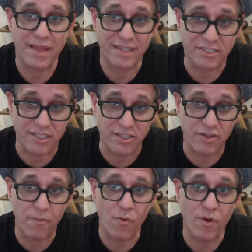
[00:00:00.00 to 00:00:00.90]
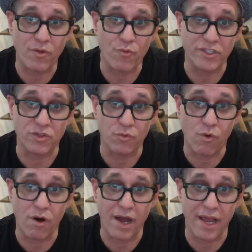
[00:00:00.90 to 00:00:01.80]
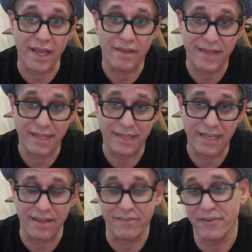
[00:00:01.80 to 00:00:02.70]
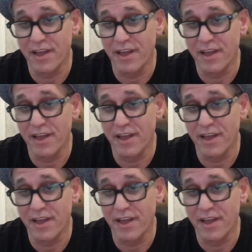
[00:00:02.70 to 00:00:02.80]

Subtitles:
That is the number one reason why they leave.